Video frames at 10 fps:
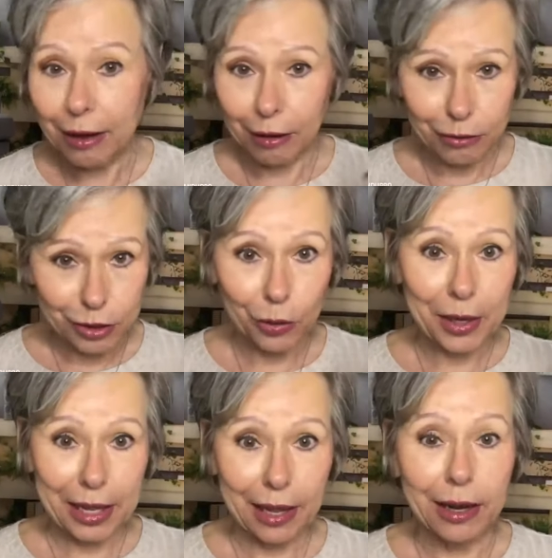So
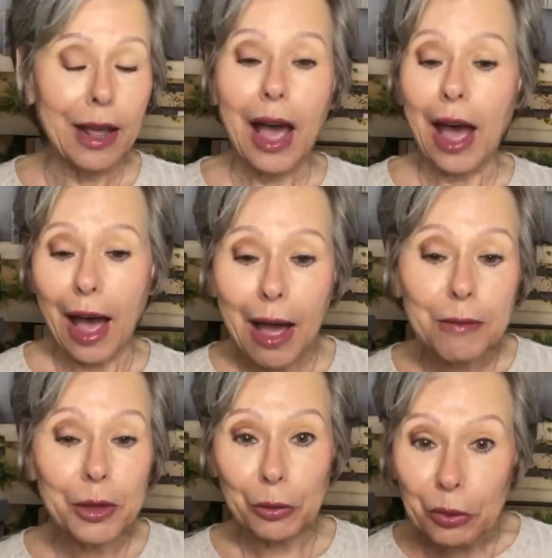again, I'm
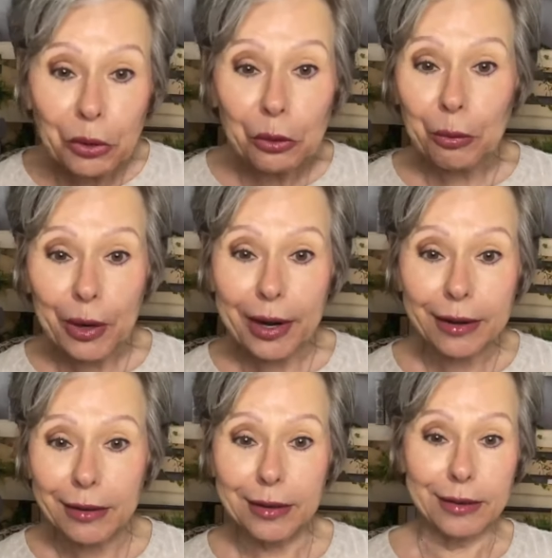the rule
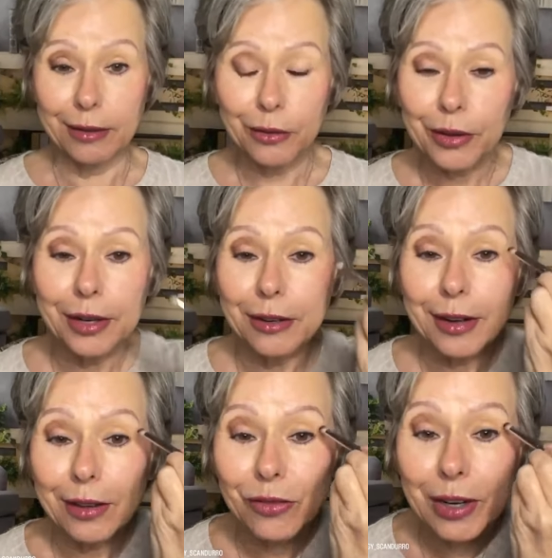breaker, the
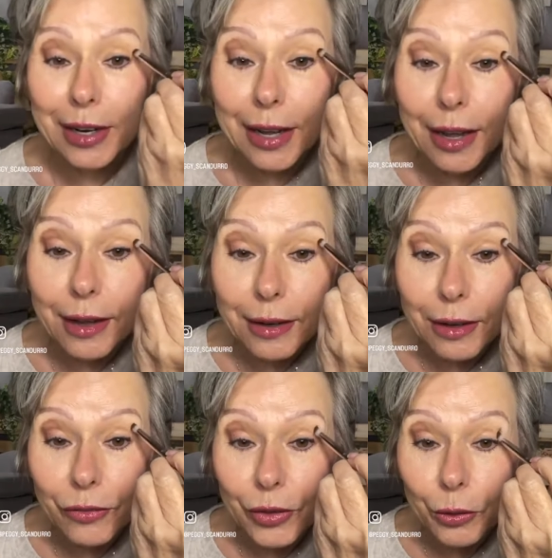renegade,
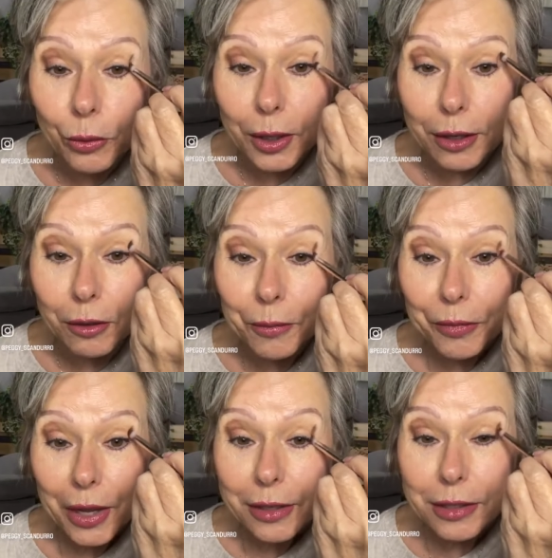if you will.
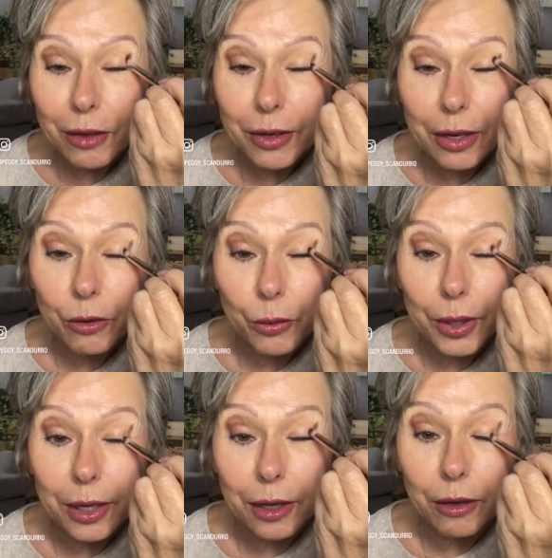So here we
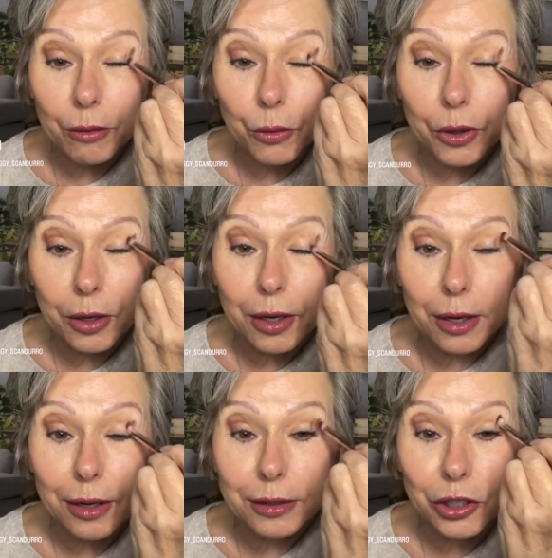go. We're going to
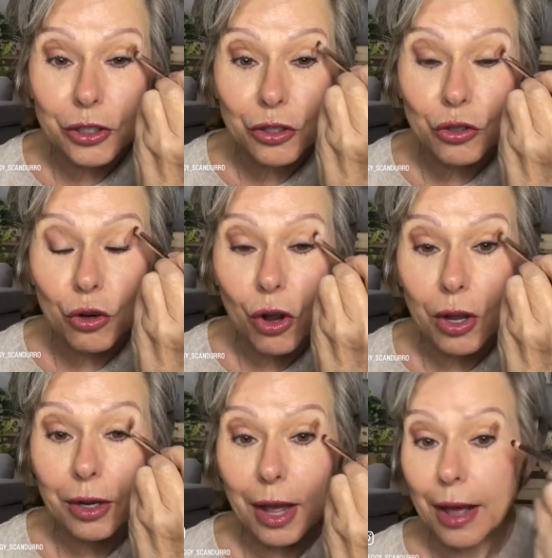just draw a
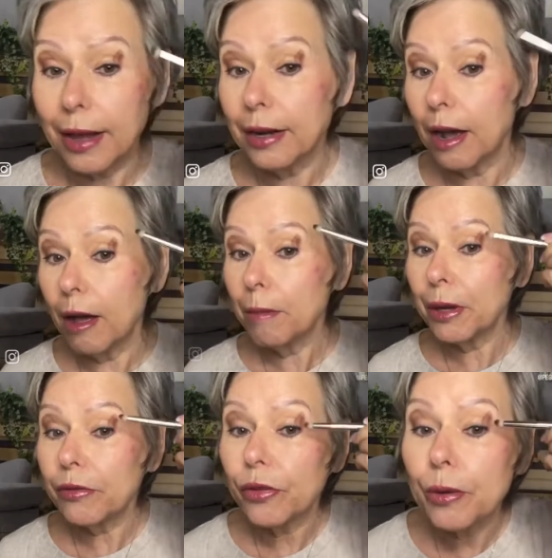line up
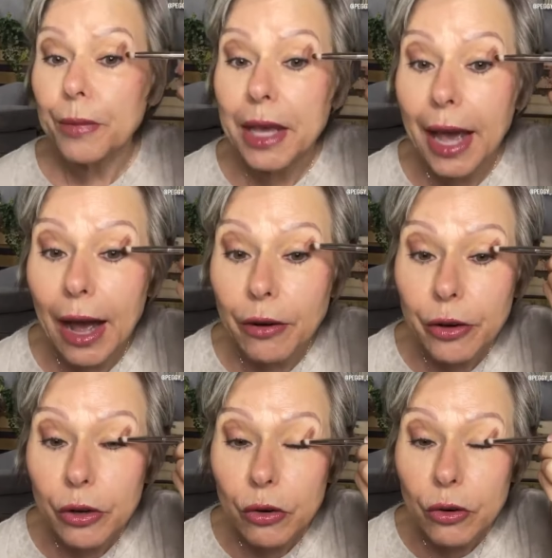from the outer
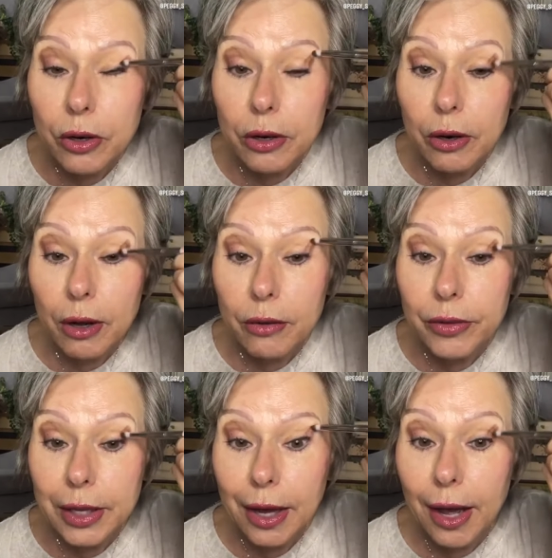corner of
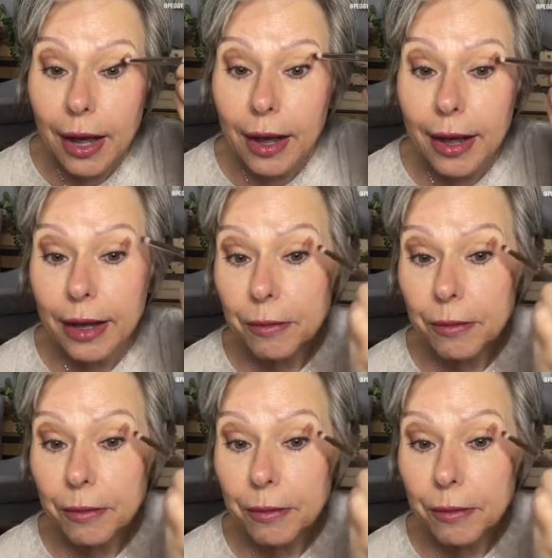the eye.